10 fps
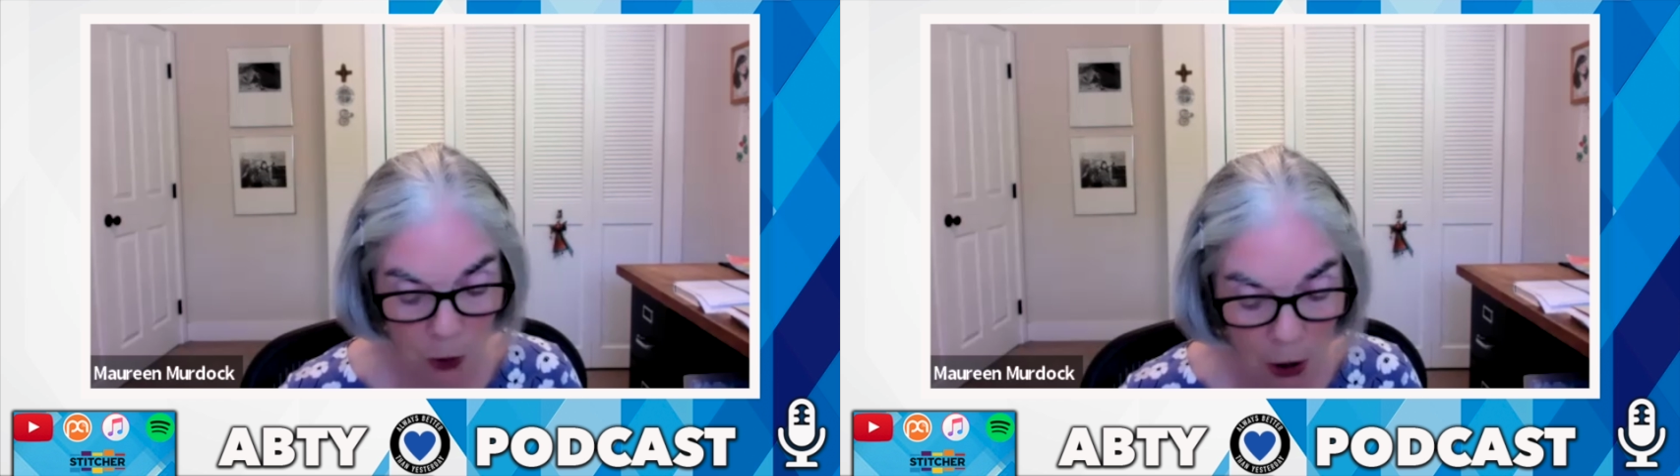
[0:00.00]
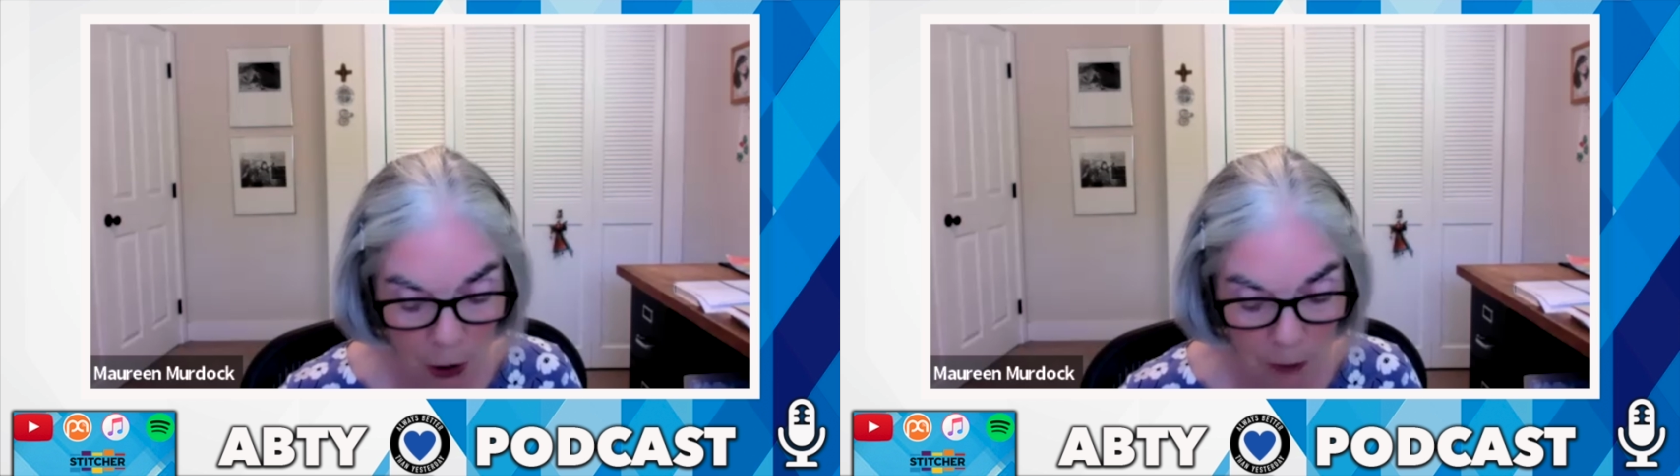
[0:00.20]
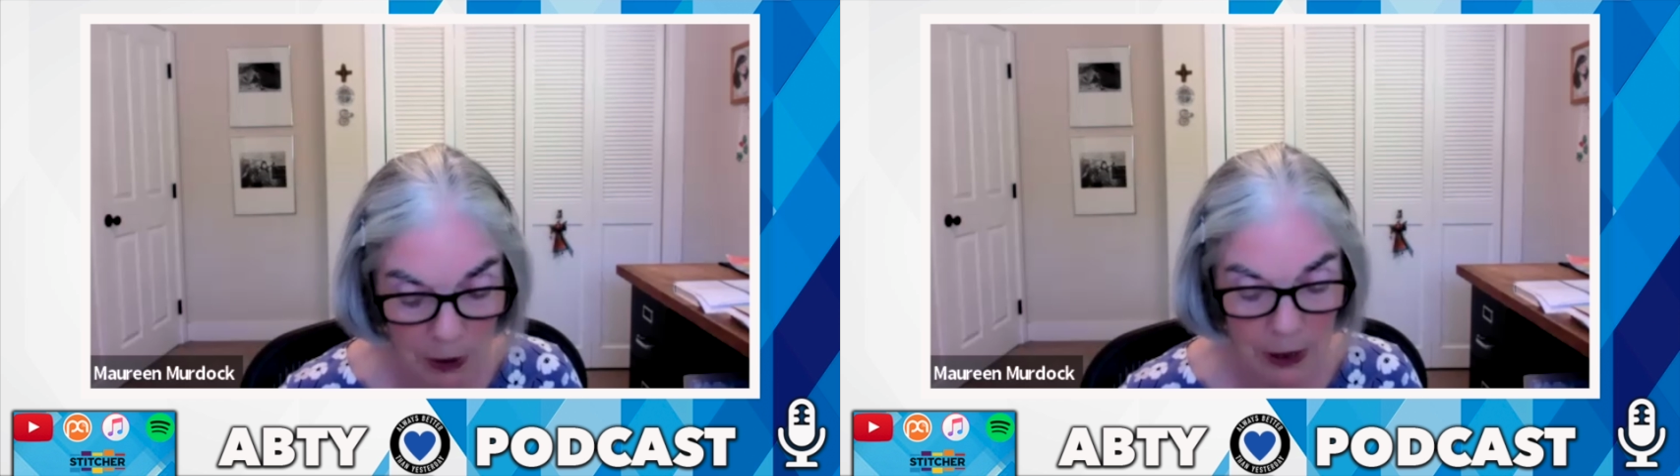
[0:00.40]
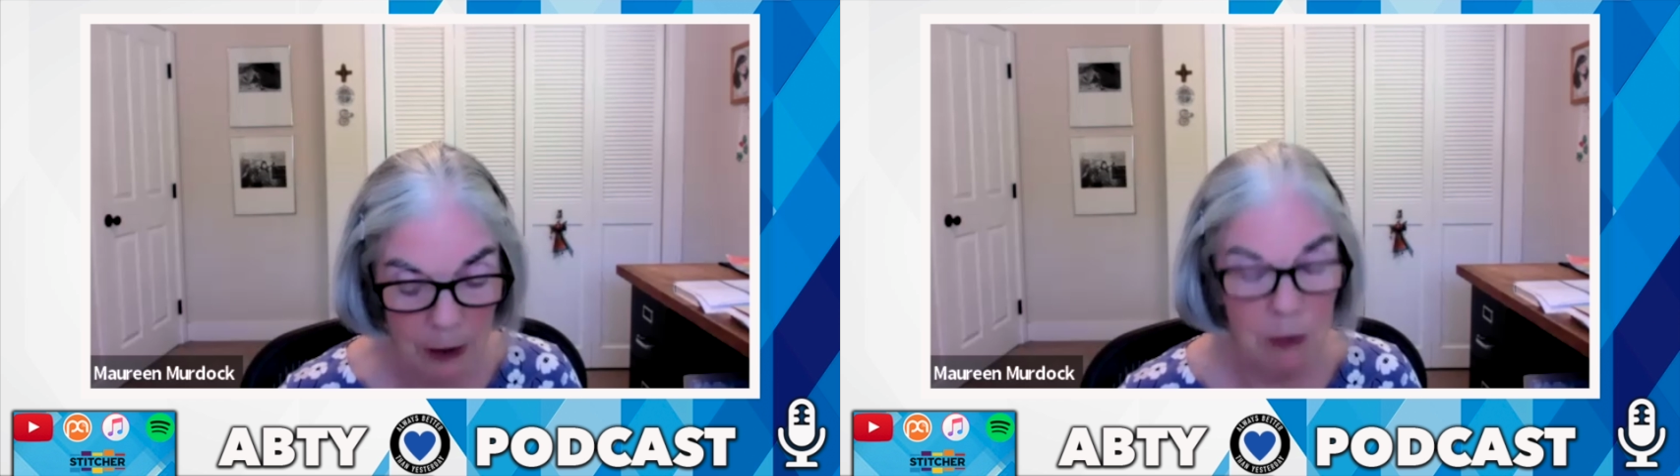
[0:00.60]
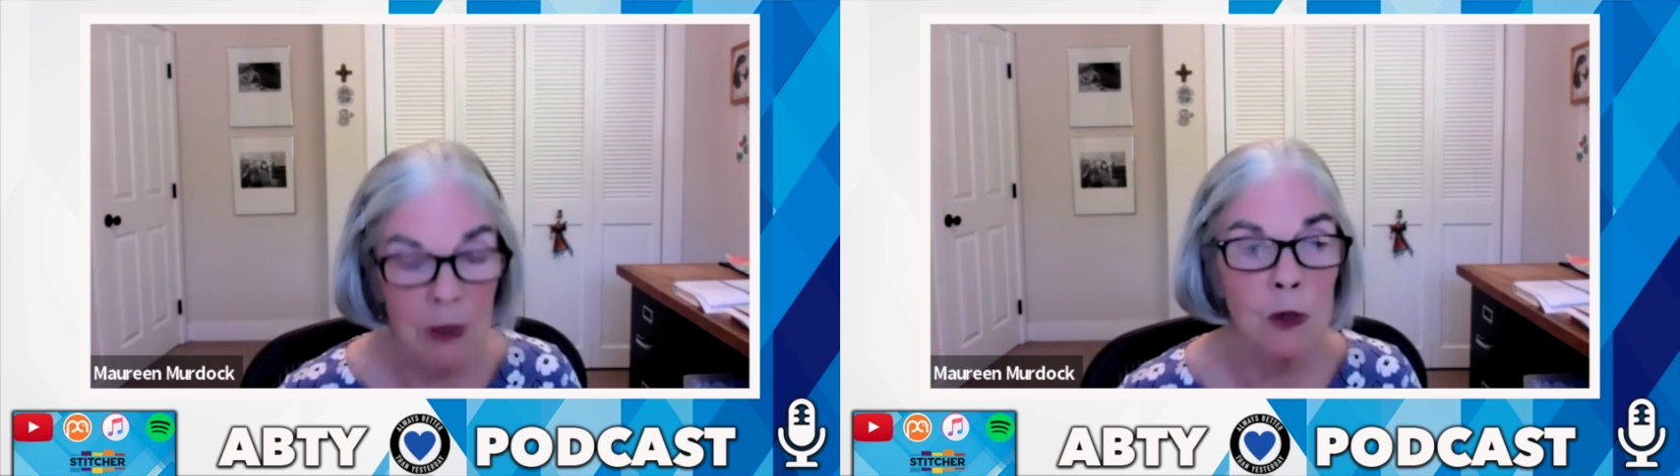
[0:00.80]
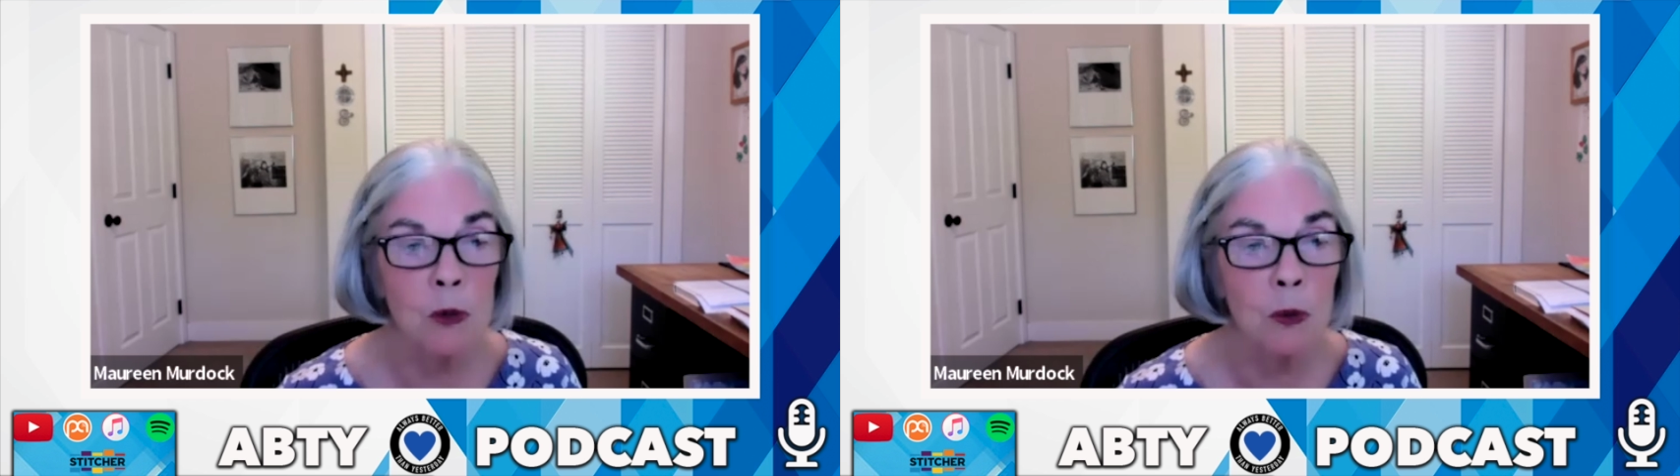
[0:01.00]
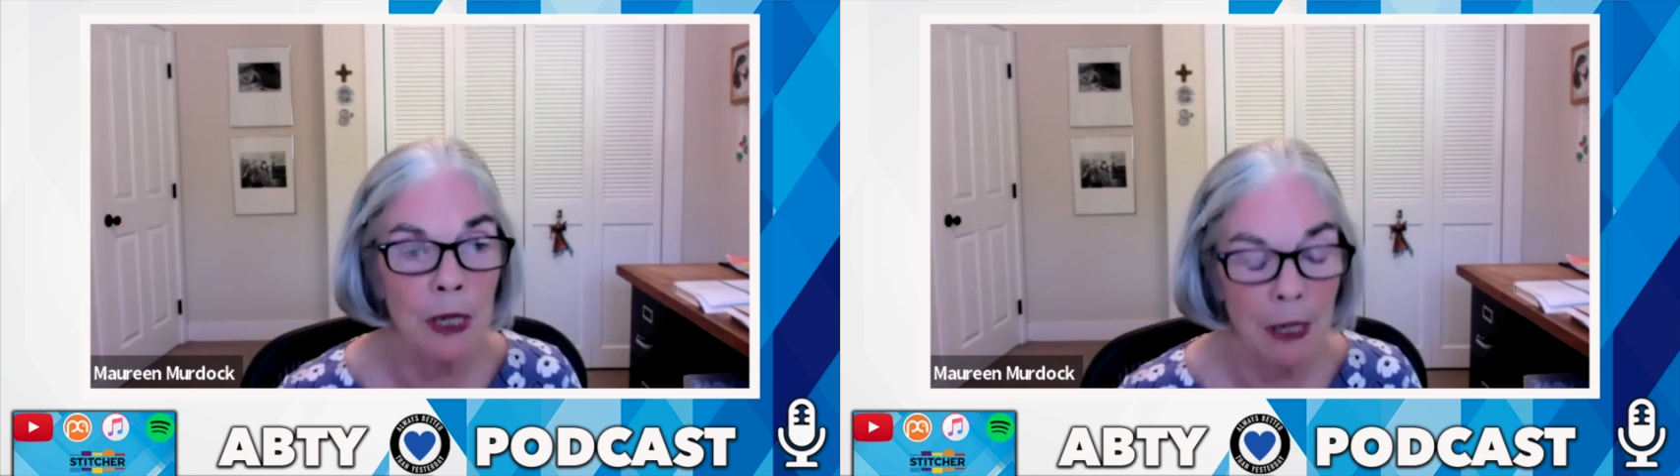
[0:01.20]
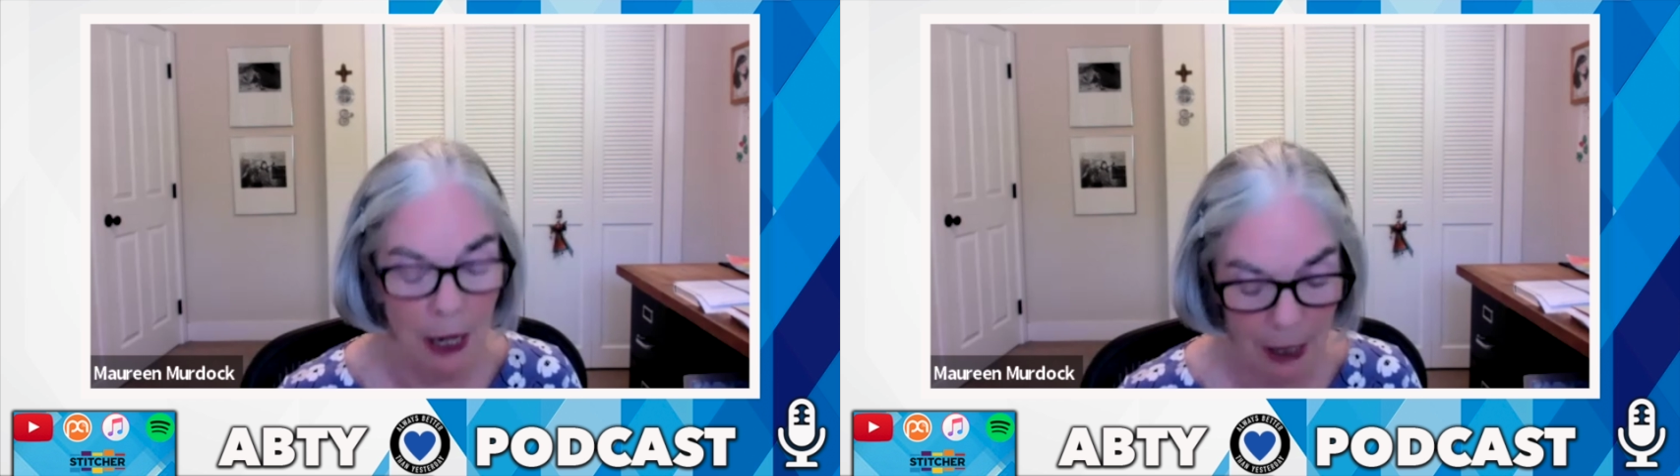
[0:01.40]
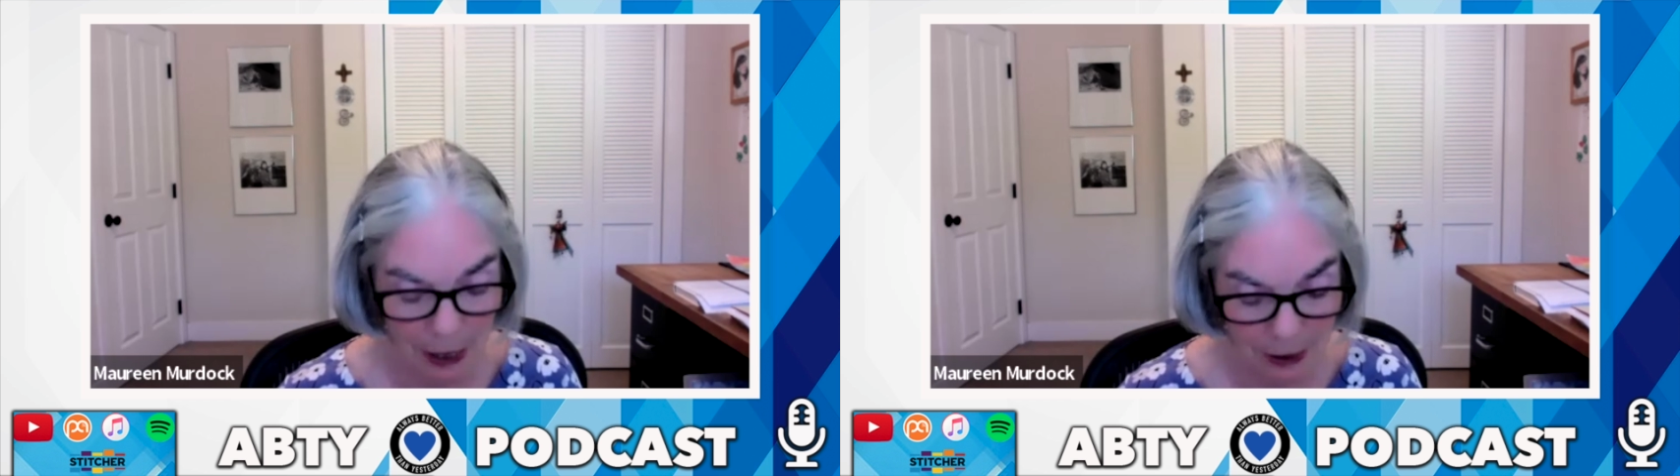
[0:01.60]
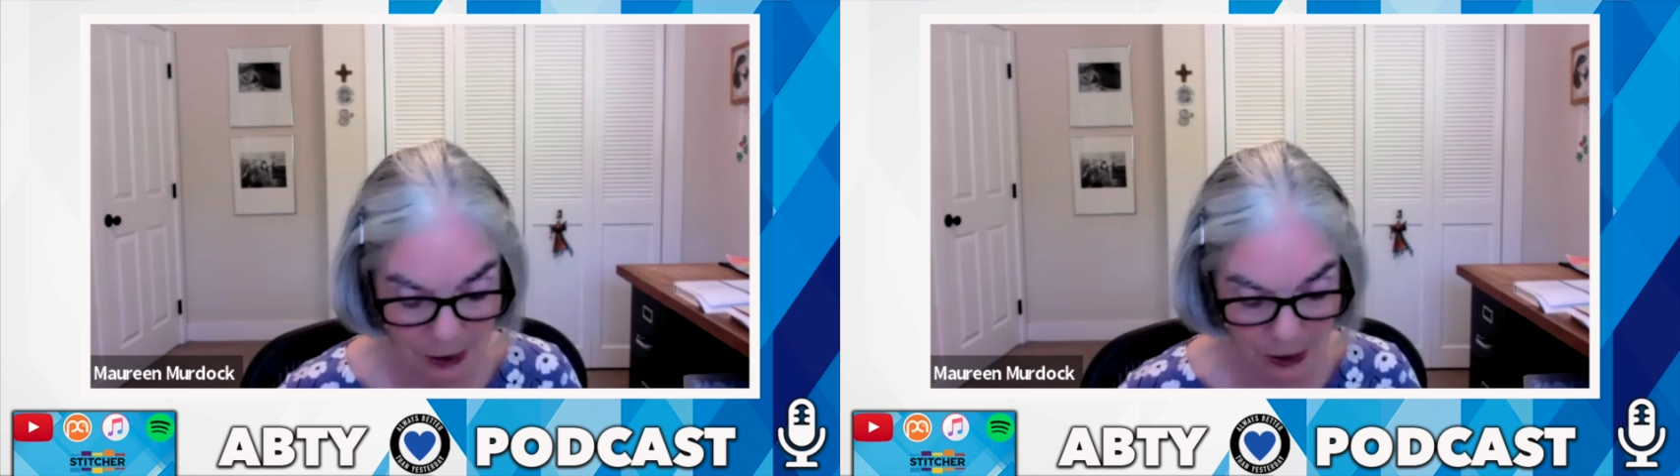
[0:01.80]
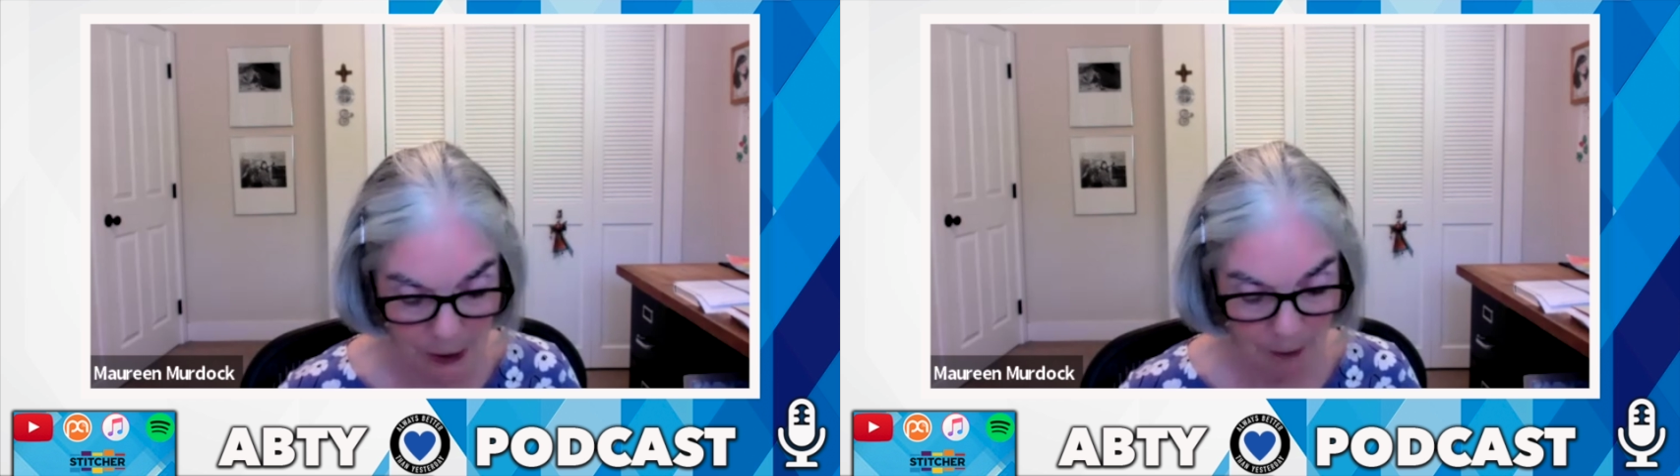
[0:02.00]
harmony between us.